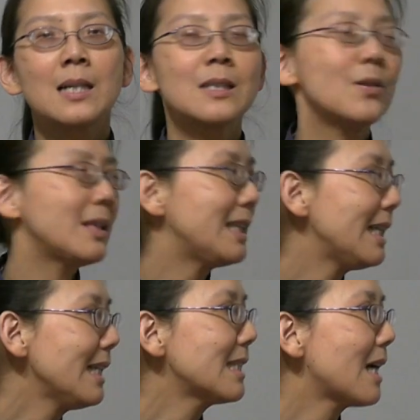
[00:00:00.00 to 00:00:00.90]
So
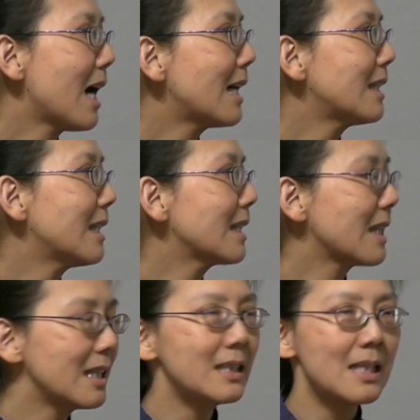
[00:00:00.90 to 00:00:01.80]
these are
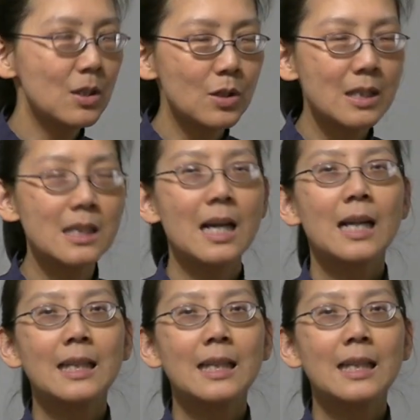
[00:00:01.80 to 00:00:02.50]
the conditions.